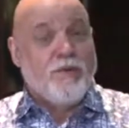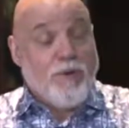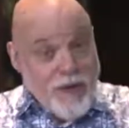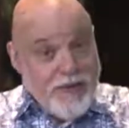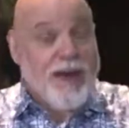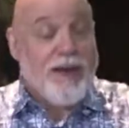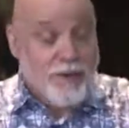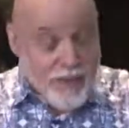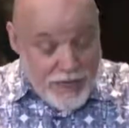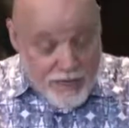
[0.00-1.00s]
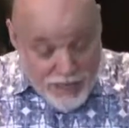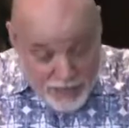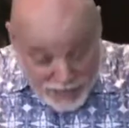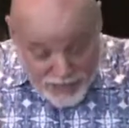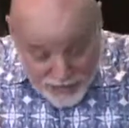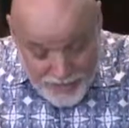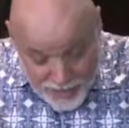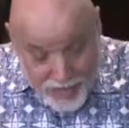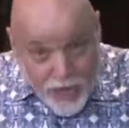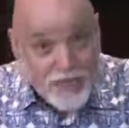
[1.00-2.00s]
right now,
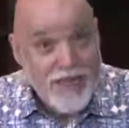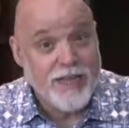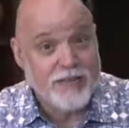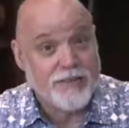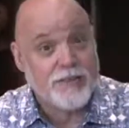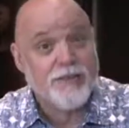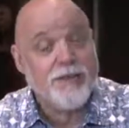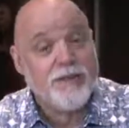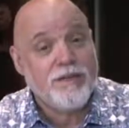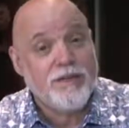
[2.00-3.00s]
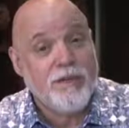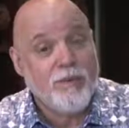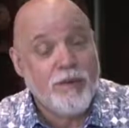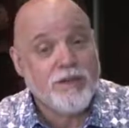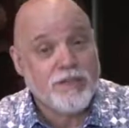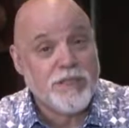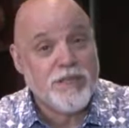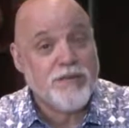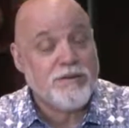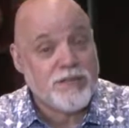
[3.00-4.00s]
in our days, we are
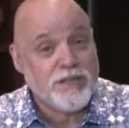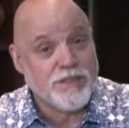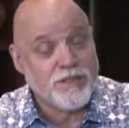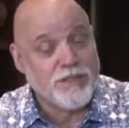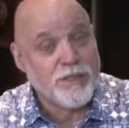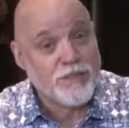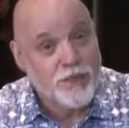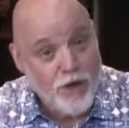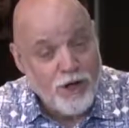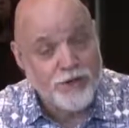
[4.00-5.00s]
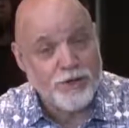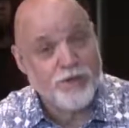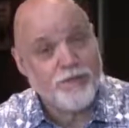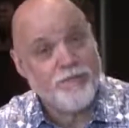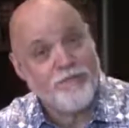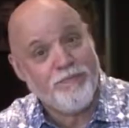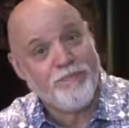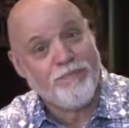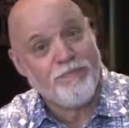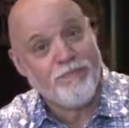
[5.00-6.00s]
seeing Christians slaughtered.
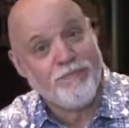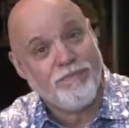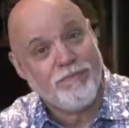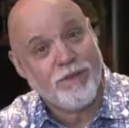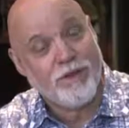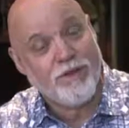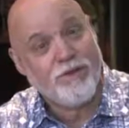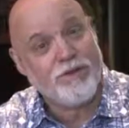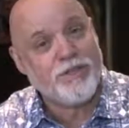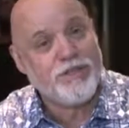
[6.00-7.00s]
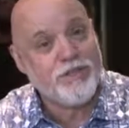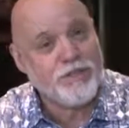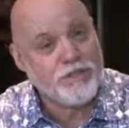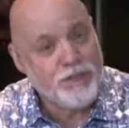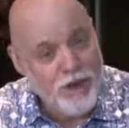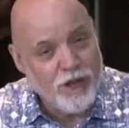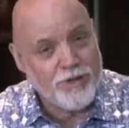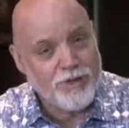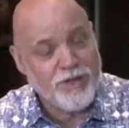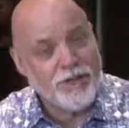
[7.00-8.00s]
Christians
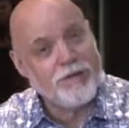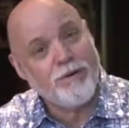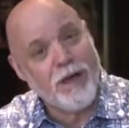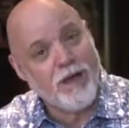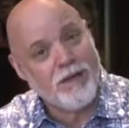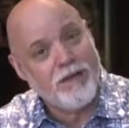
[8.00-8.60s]
slaughtered in Iraq.